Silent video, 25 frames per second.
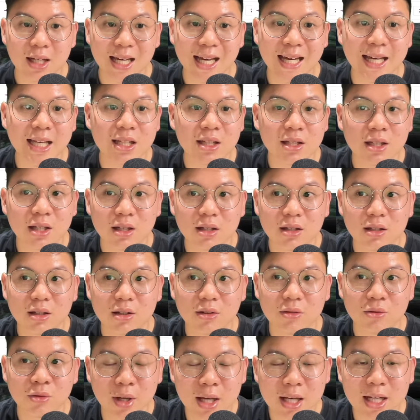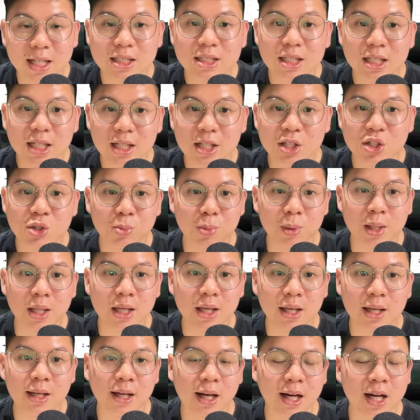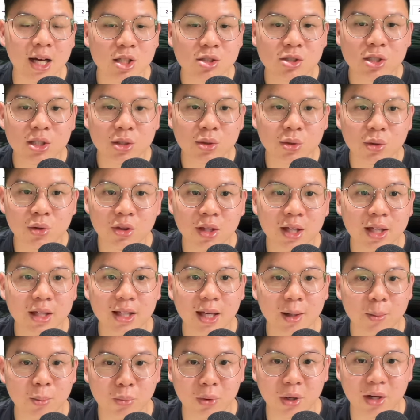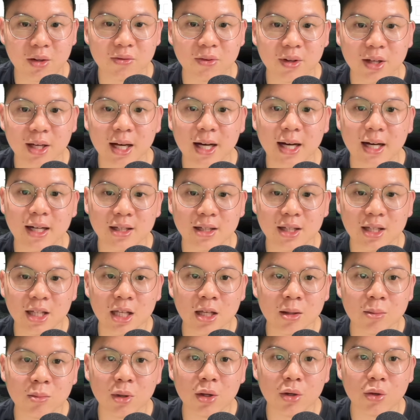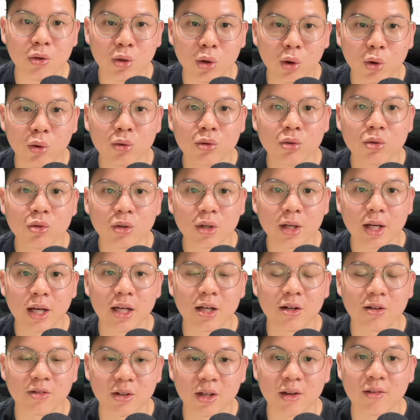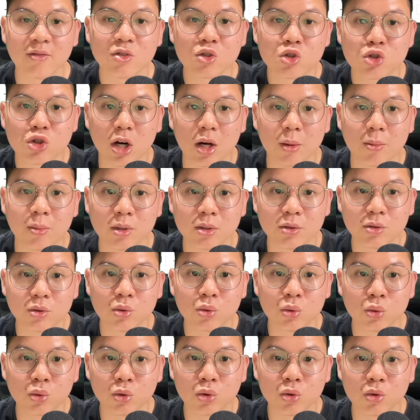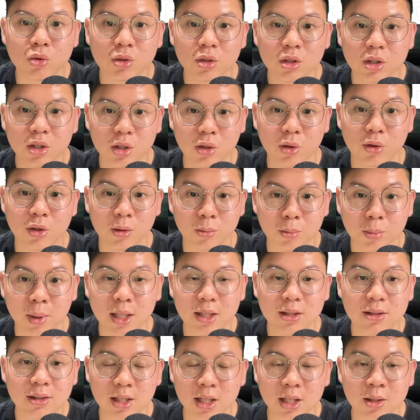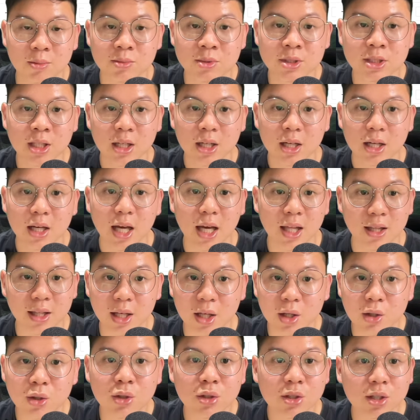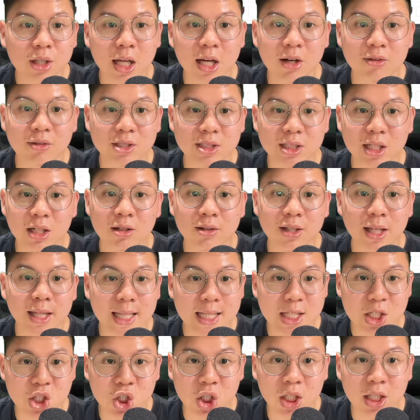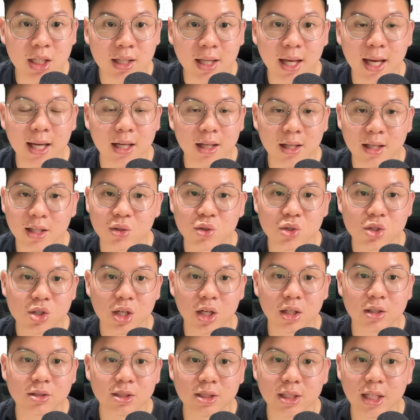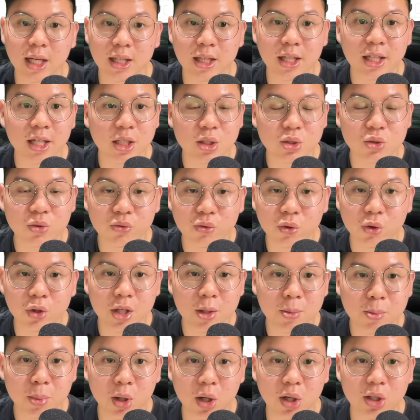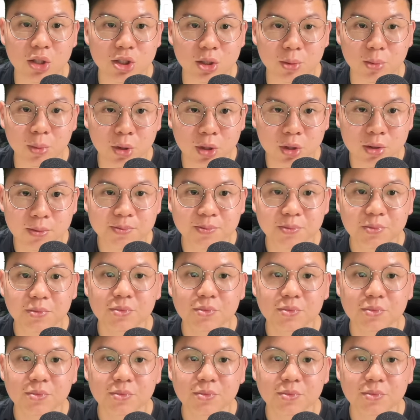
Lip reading: And realistically speaking, I actually do think like Brentford are a team known to kind of give trouble to, the big teams. And they could get a result at the G-Tech against Chelsea. I think it's fully possible.